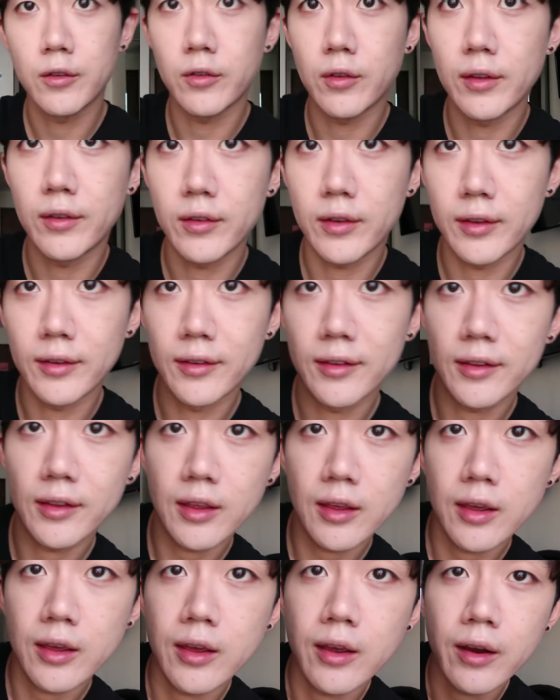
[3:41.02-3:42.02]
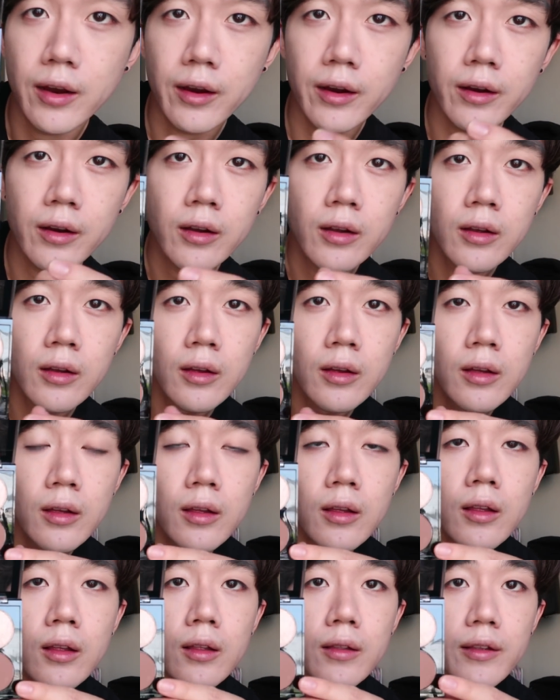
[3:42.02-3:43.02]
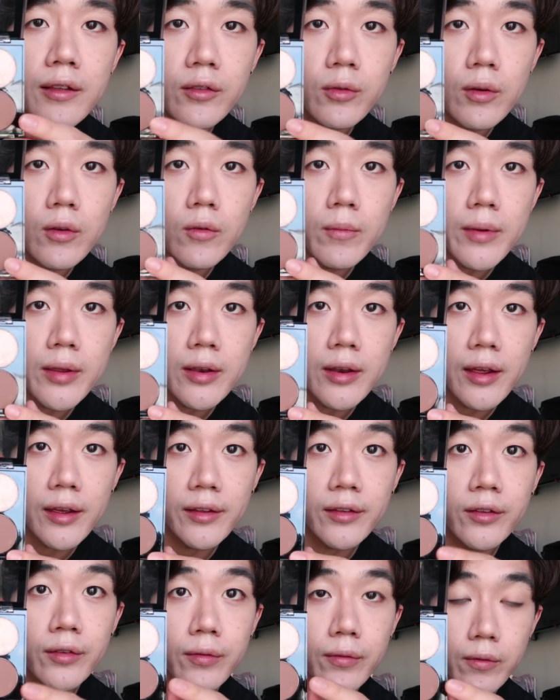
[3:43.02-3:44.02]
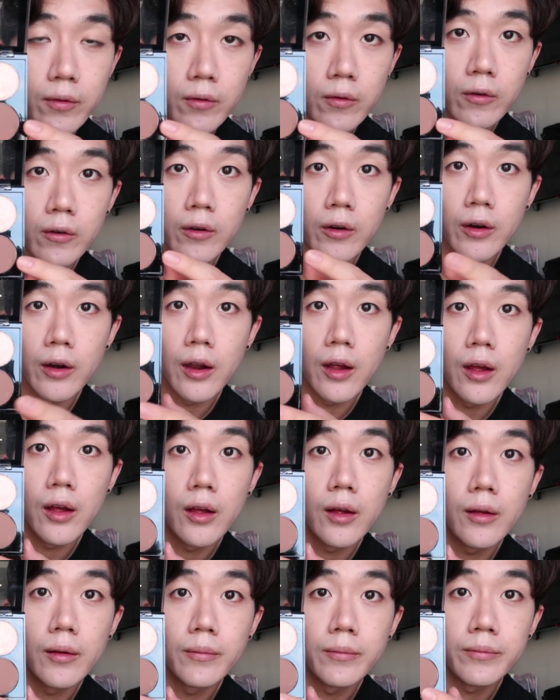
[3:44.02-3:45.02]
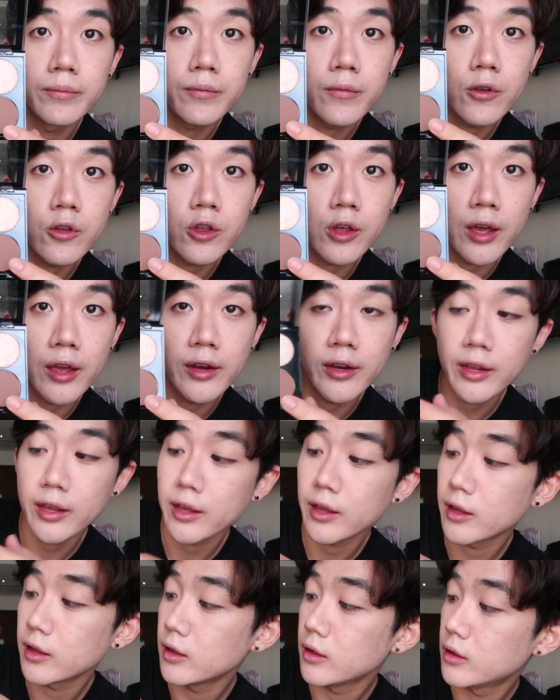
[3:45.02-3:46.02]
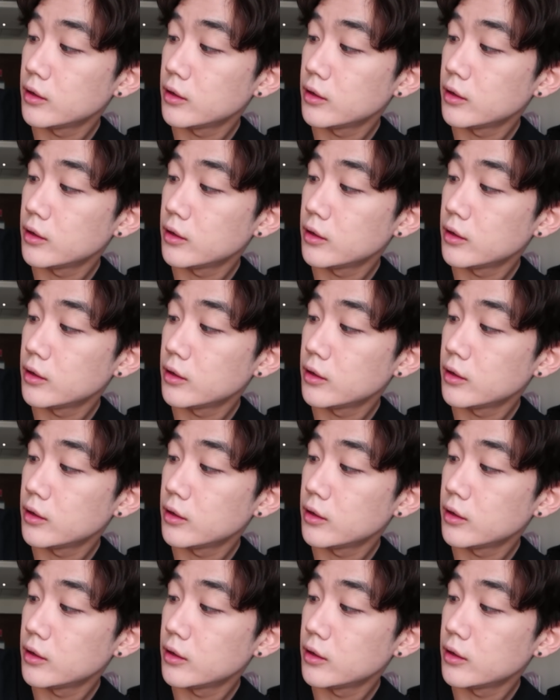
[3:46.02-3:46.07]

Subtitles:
So as you can see here, this one will be nice for shading.